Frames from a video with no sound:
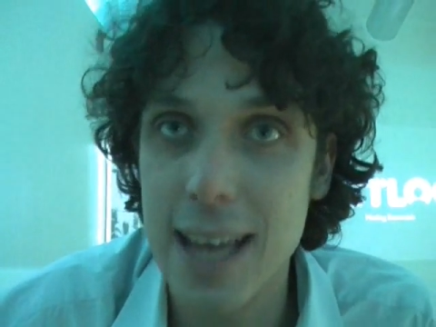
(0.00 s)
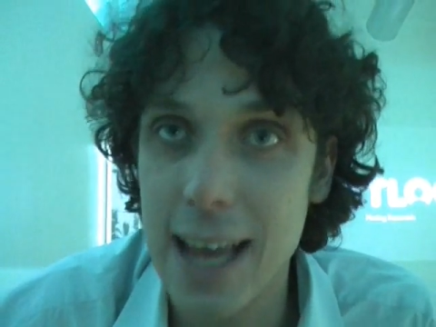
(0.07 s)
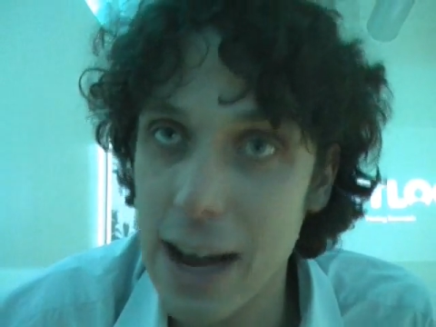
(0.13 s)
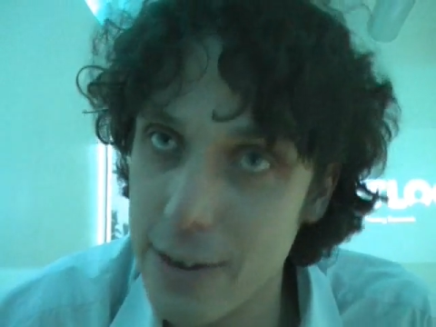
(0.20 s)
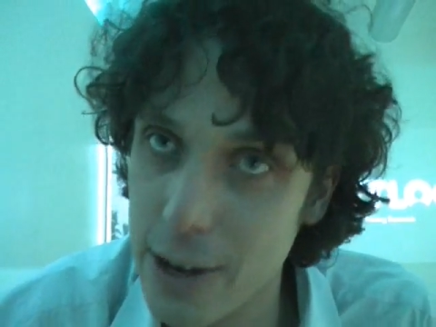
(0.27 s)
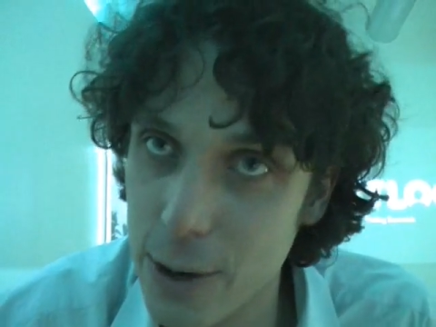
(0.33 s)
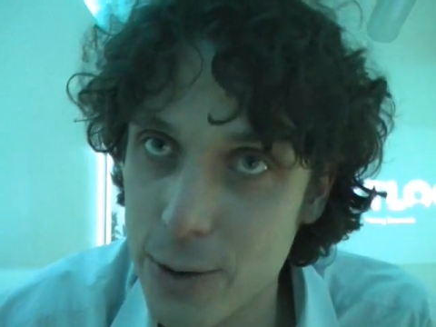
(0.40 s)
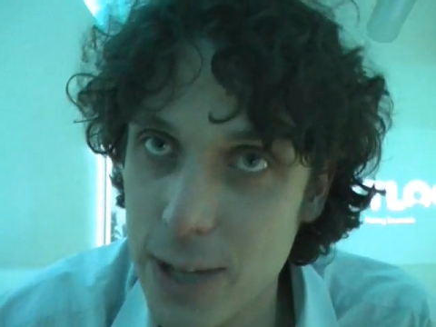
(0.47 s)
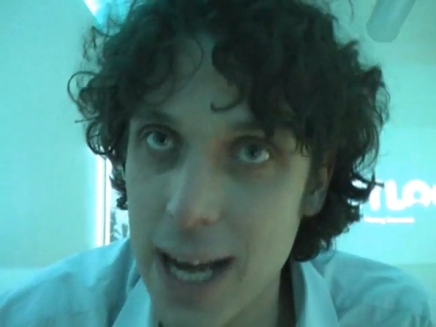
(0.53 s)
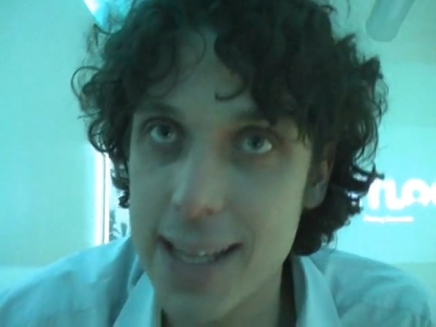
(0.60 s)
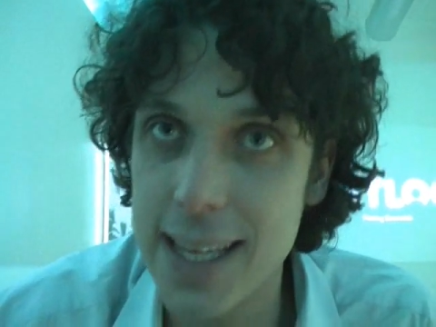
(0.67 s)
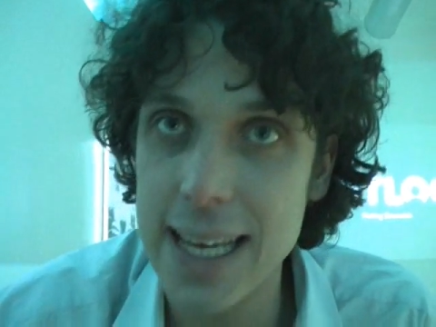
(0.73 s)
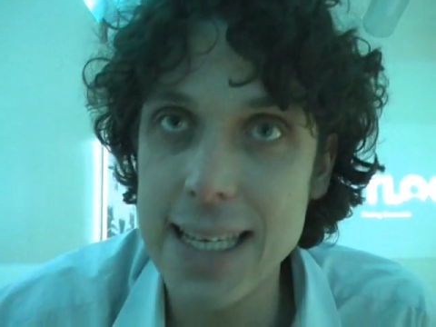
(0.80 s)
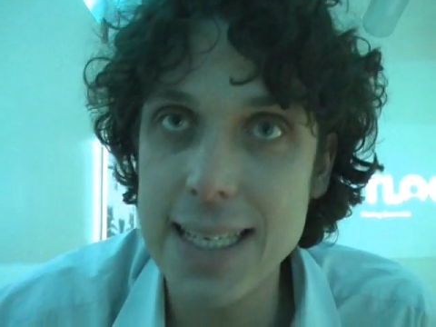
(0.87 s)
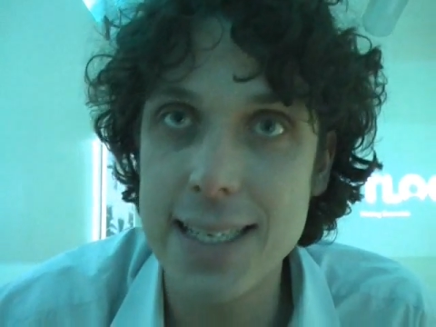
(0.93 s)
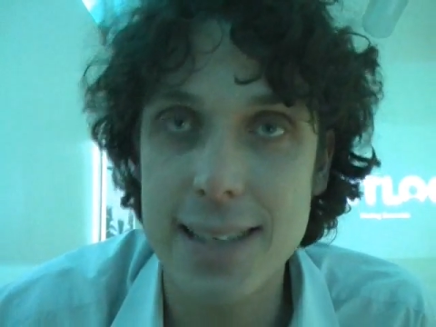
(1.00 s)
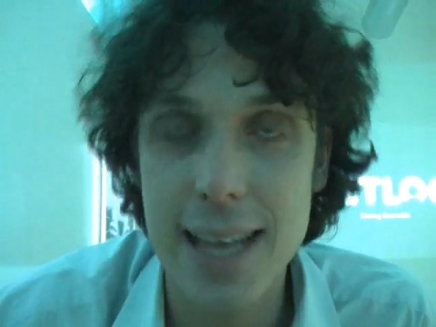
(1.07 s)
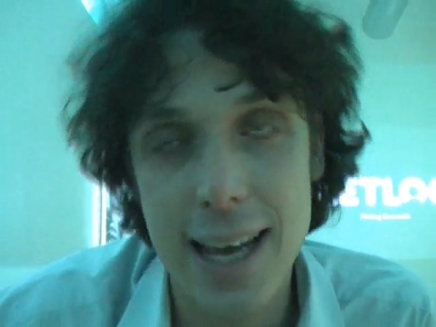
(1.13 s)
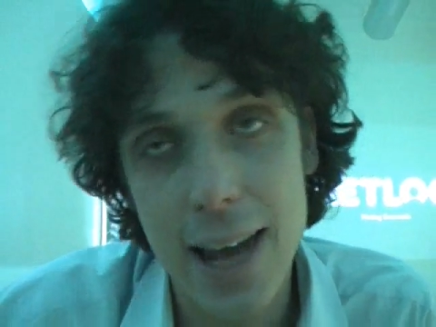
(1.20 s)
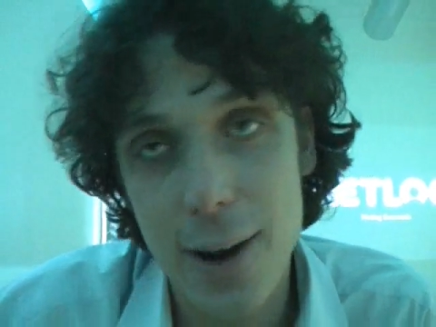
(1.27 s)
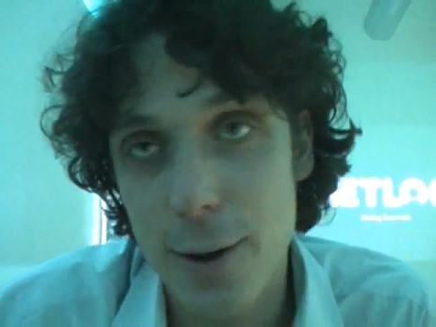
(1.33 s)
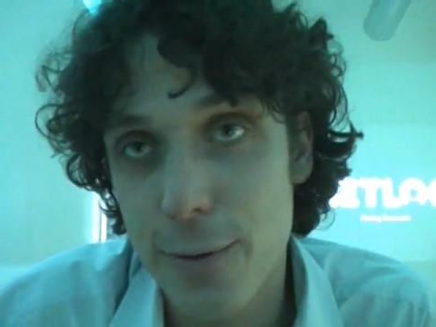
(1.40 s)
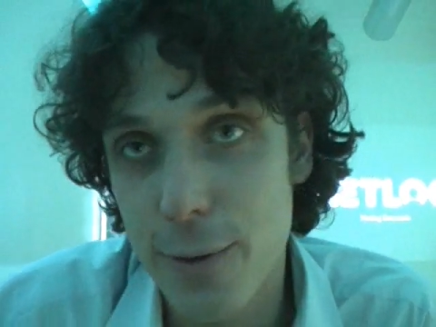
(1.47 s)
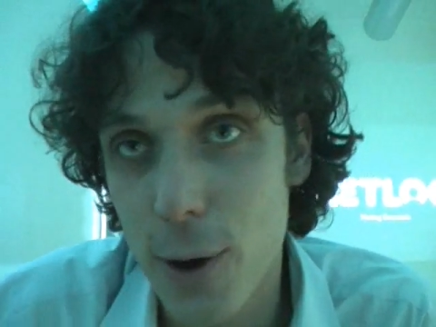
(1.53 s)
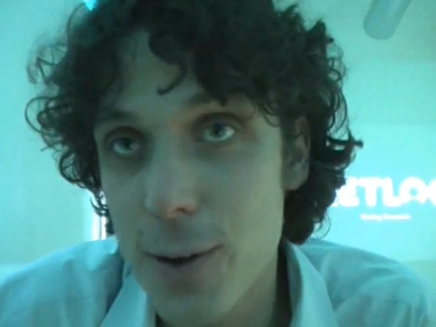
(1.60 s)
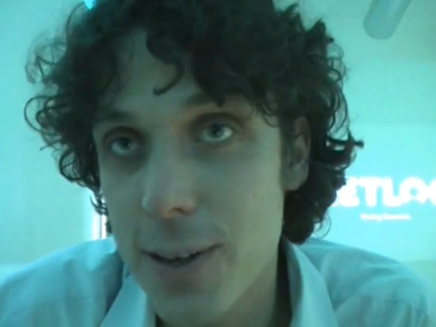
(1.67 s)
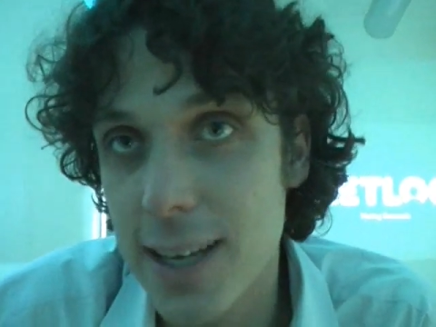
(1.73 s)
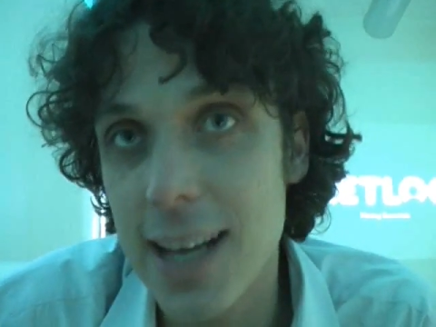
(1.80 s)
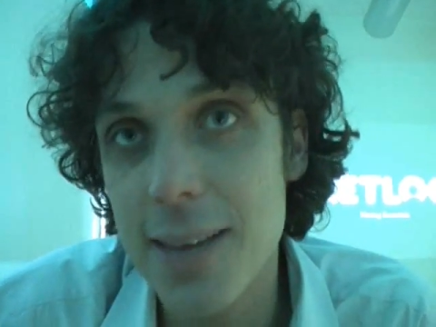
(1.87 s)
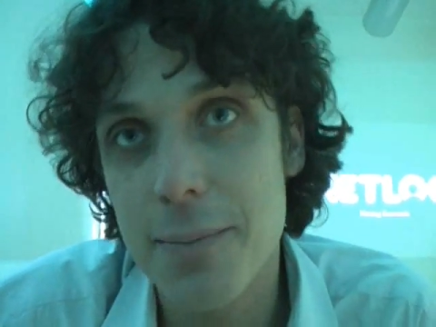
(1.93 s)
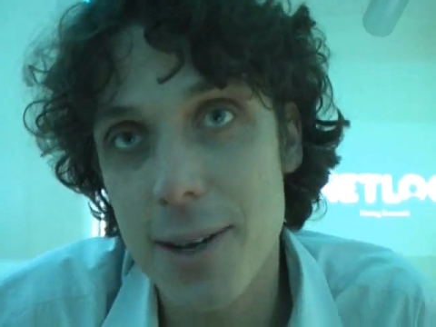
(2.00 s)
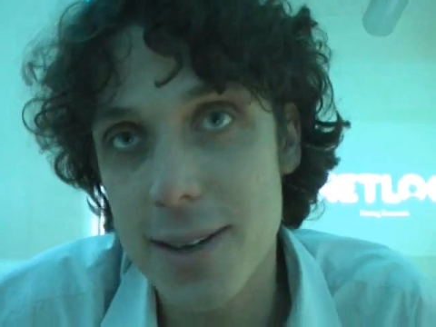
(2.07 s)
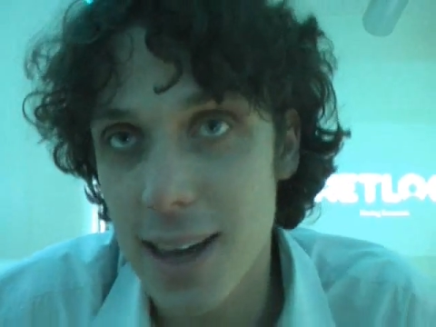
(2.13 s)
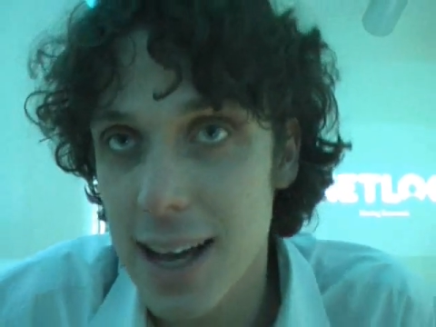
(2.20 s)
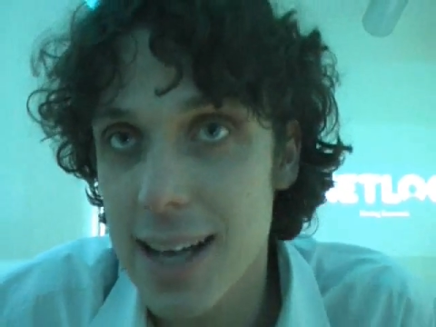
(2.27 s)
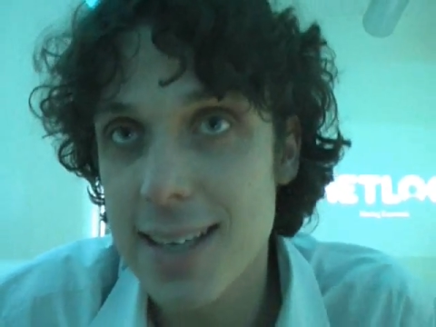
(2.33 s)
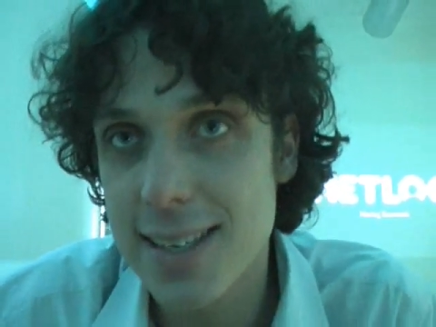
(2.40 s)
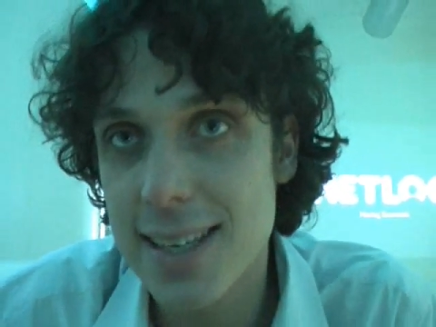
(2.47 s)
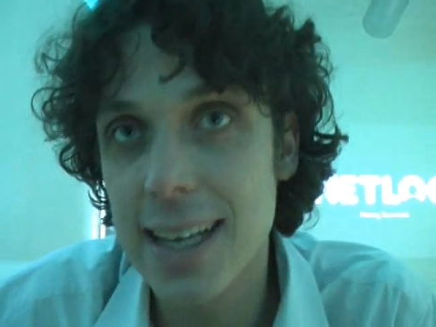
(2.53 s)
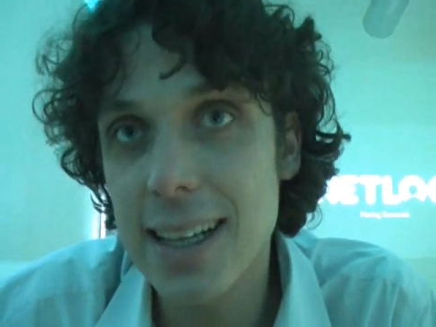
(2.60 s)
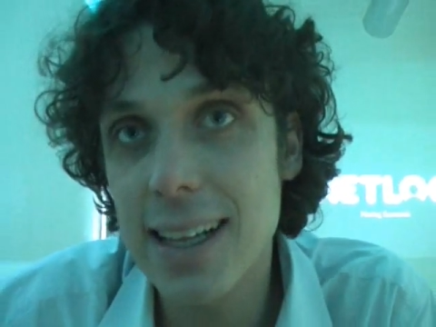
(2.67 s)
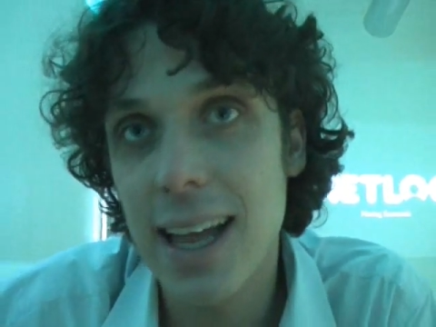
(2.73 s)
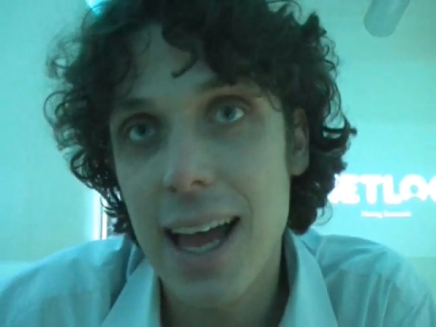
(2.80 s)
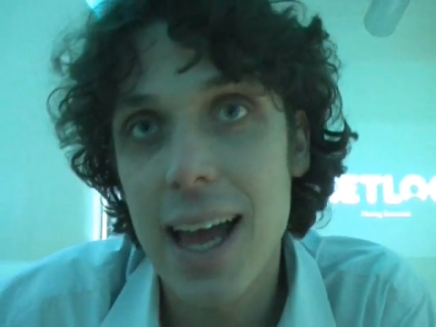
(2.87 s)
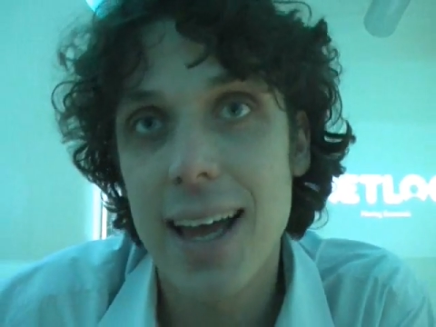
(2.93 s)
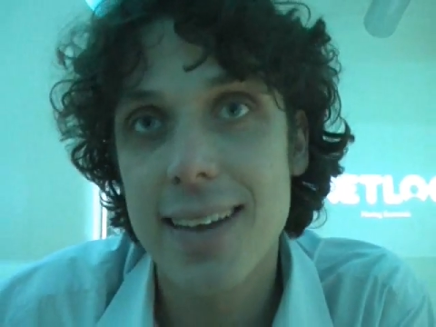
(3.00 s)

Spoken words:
They have their own ideas, they cannot vote yet, but still